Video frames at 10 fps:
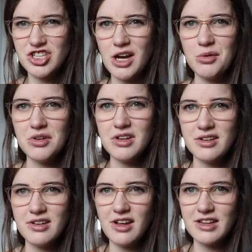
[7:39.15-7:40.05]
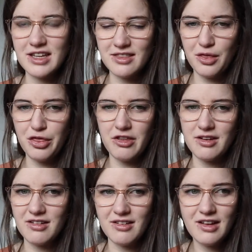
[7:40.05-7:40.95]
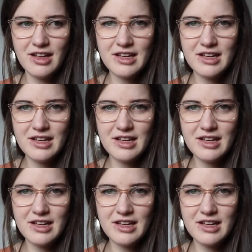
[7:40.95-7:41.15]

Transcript: towel and not like the thin